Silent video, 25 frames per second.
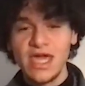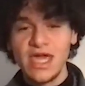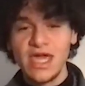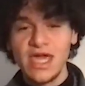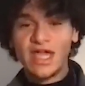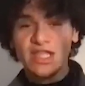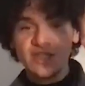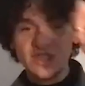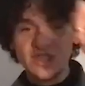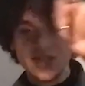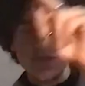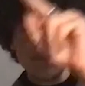
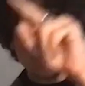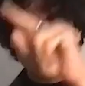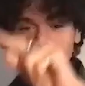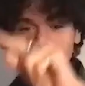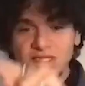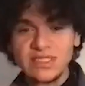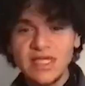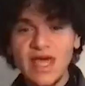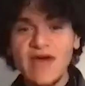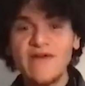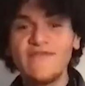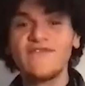until
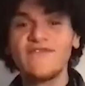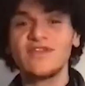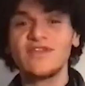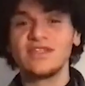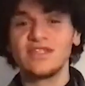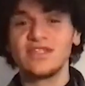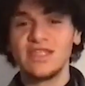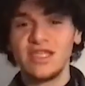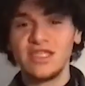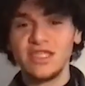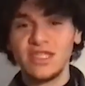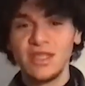
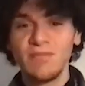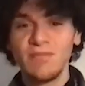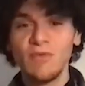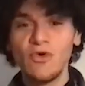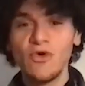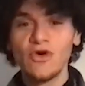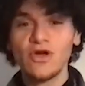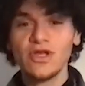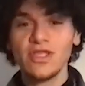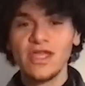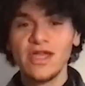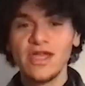7 in the
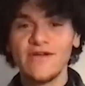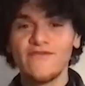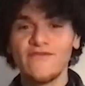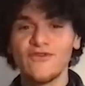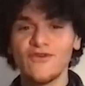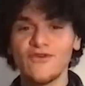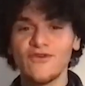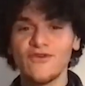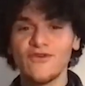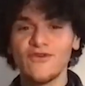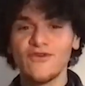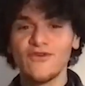morning
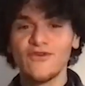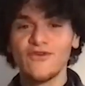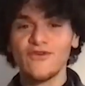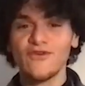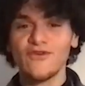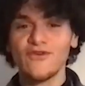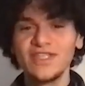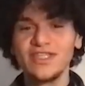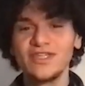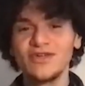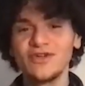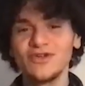for one
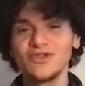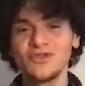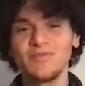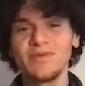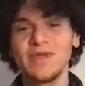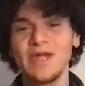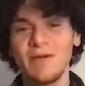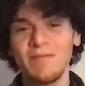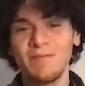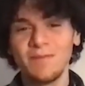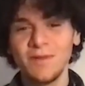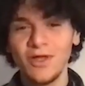video to be
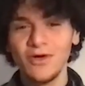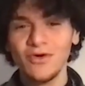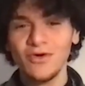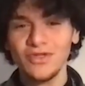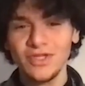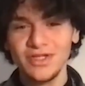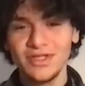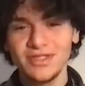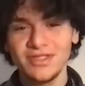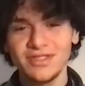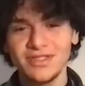uploaded.